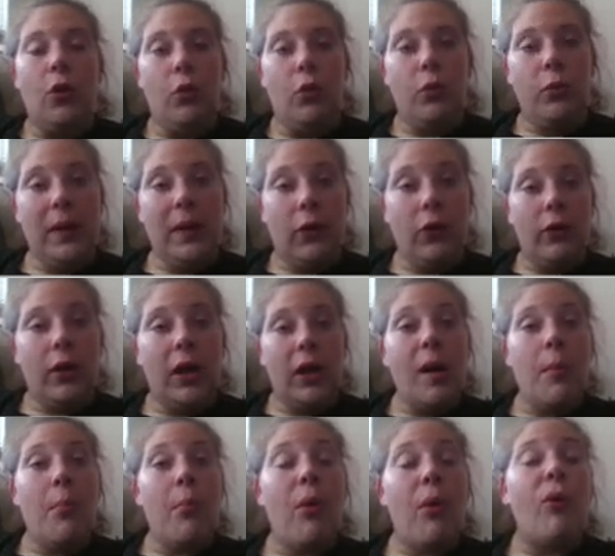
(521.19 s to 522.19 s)
We'll be
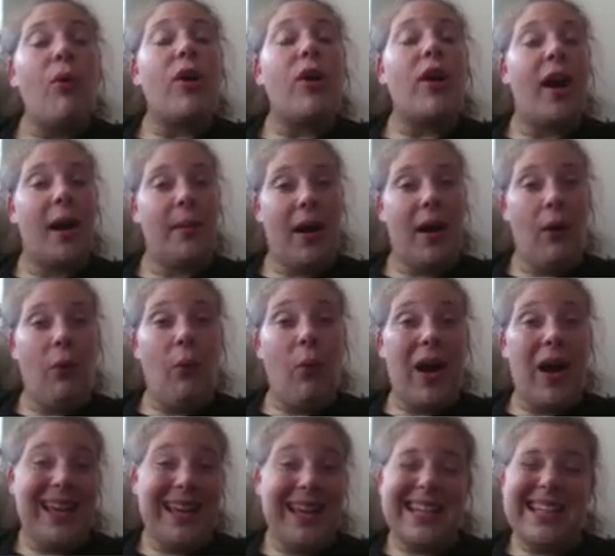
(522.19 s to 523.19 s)
learning more about what